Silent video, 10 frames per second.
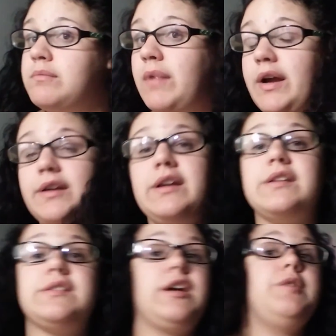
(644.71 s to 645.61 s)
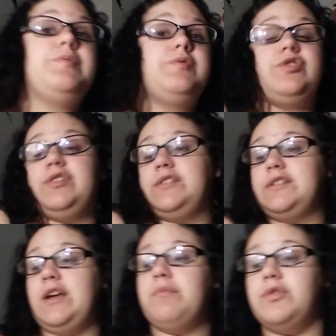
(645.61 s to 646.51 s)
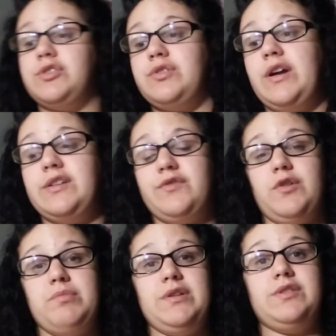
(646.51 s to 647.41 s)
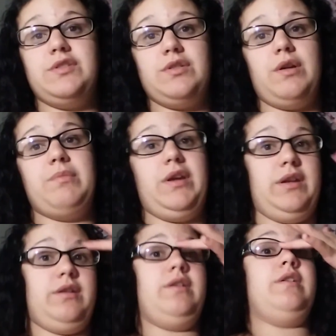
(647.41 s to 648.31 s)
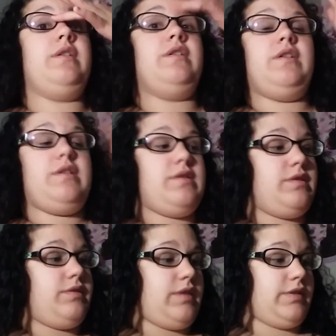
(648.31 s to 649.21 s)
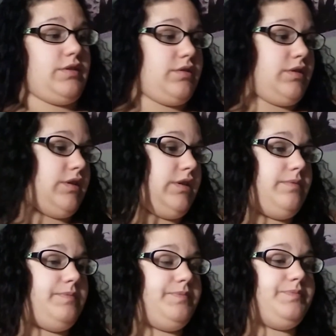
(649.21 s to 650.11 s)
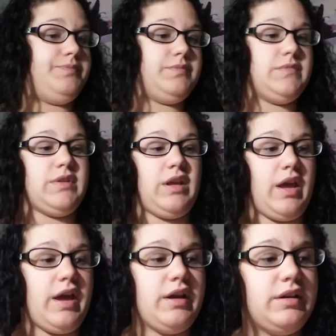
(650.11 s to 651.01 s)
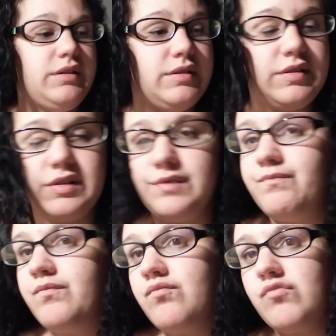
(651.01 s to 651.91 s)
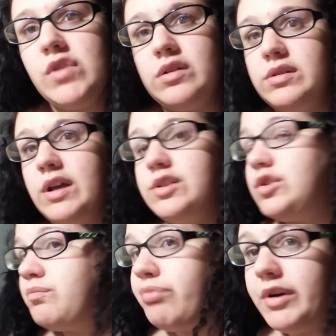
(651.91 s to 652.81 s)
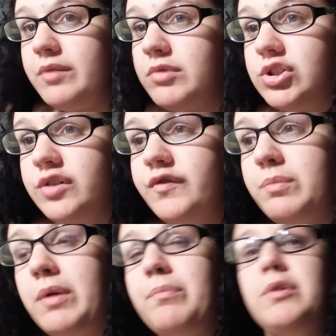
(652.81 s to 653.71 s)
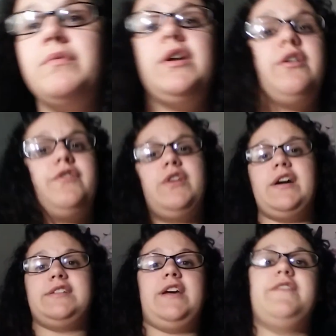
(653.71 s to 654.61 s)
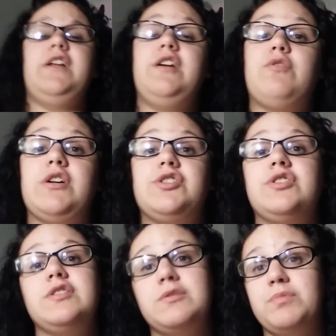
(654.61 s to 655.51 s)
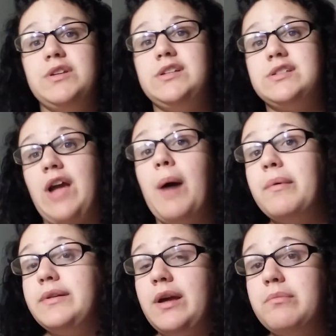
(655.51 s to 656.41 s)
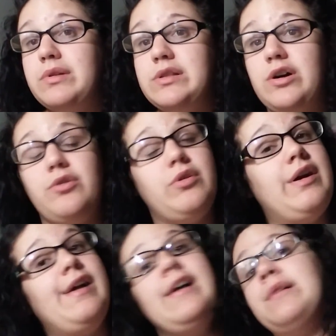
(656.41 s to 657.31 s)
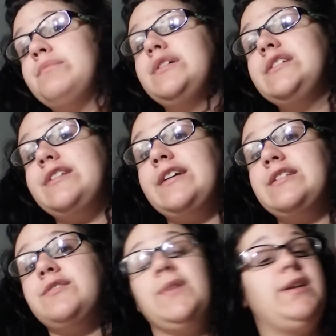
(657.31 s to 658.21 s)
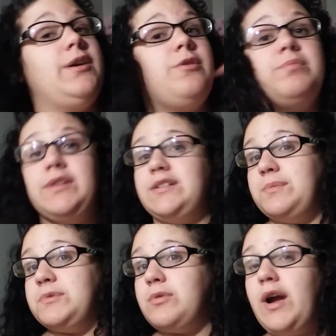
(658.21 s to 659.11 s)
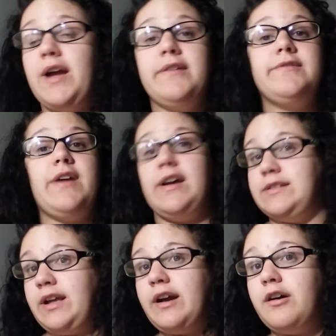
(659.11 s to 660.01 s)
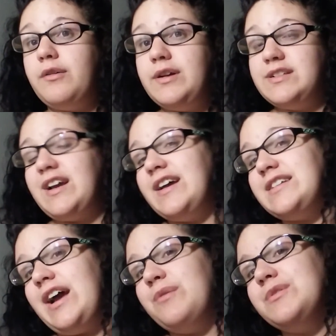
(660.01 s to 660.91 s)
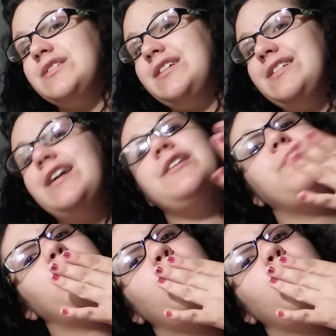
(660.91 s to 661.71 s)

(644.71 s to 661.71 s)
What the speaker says: My scalp should stay moisturized for a bit, so, I mean, that's all good. And that's pretty much it for my perm video. If you guys have any questions, please comment down below. Please like this video. Please subscribe. And like always, guys, I will see you later.